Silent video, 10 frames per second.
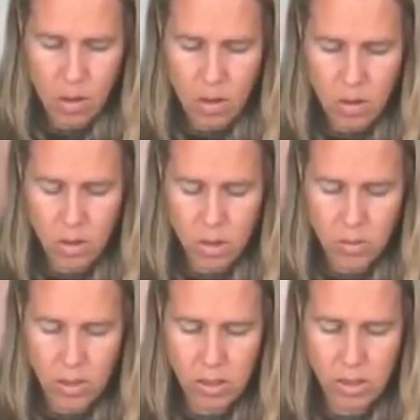
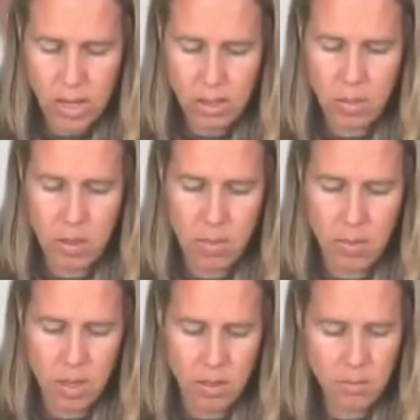onto our Santa
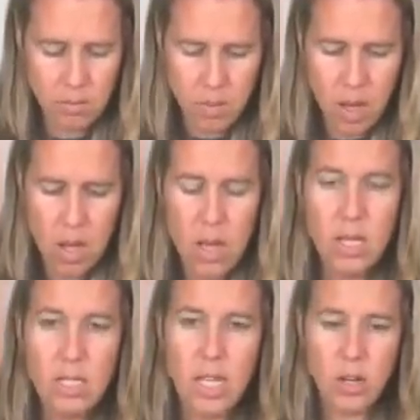baby here.
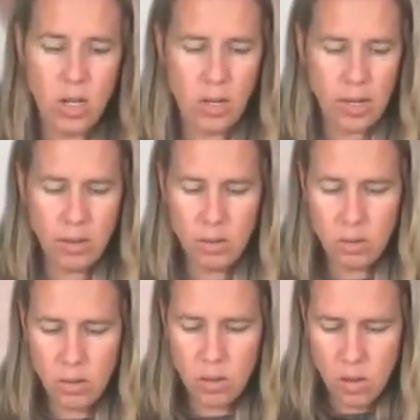Take your earring,
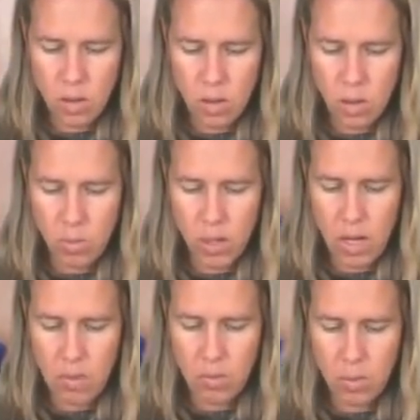open
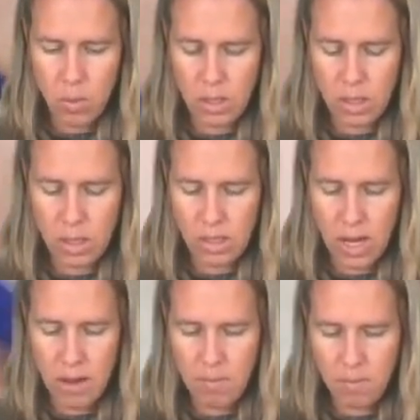it up, pulling to the
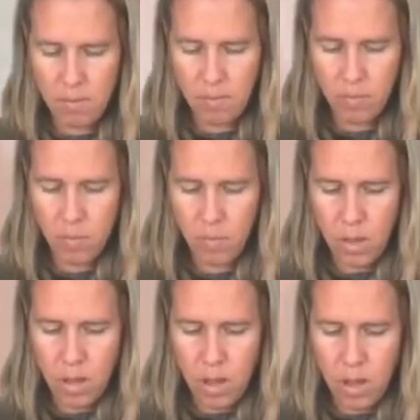side,
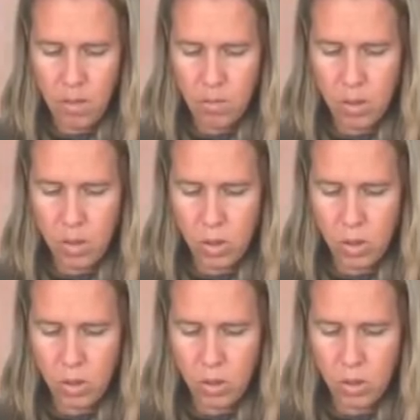put
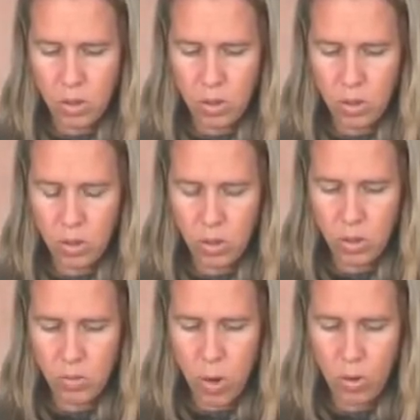your
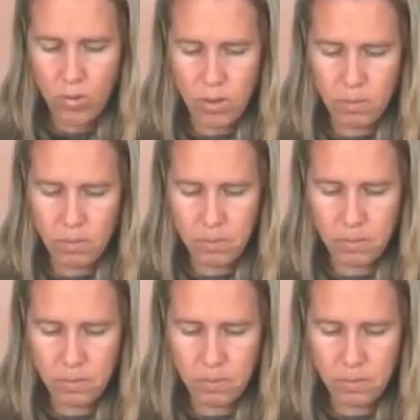loop over,